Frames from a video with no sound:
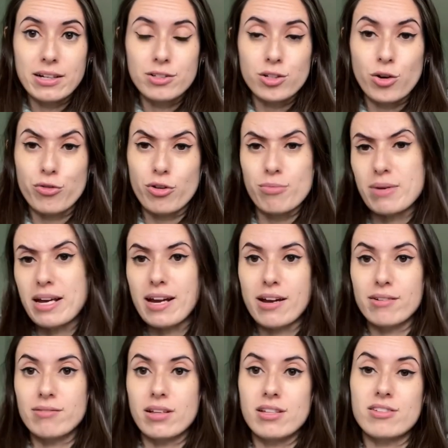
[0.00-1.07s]
So for me, it,
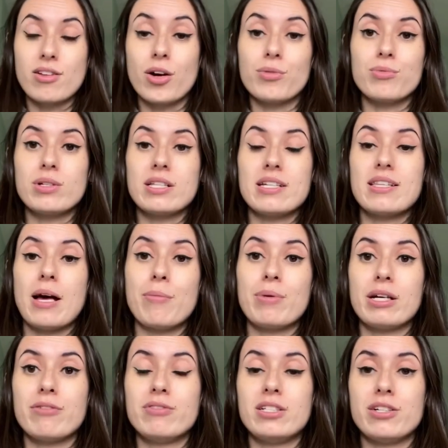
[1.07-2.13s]
it's not really that big
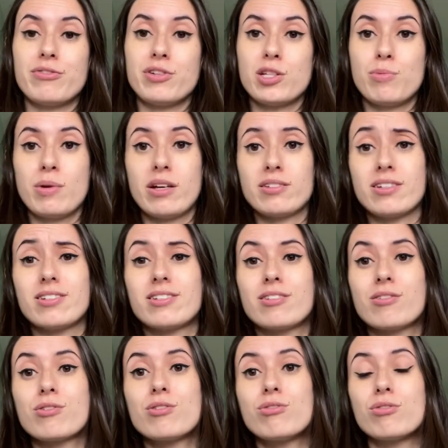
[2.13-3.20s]
of a difference because I still
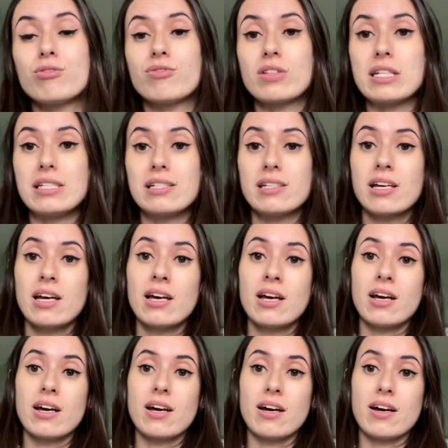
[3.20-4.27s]
use fleece
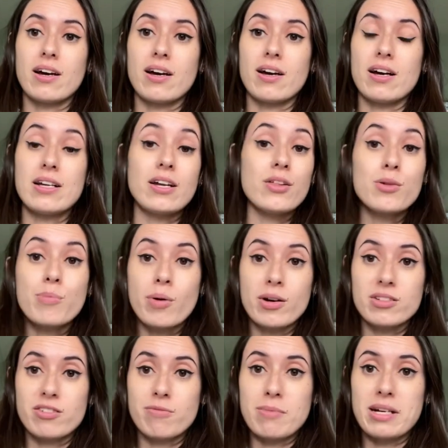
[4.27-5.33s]
uh, in other parts
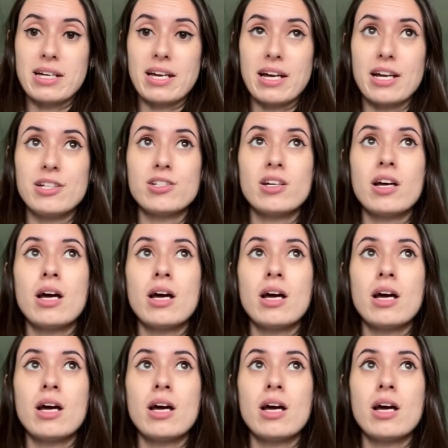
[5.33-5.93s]
of my cage.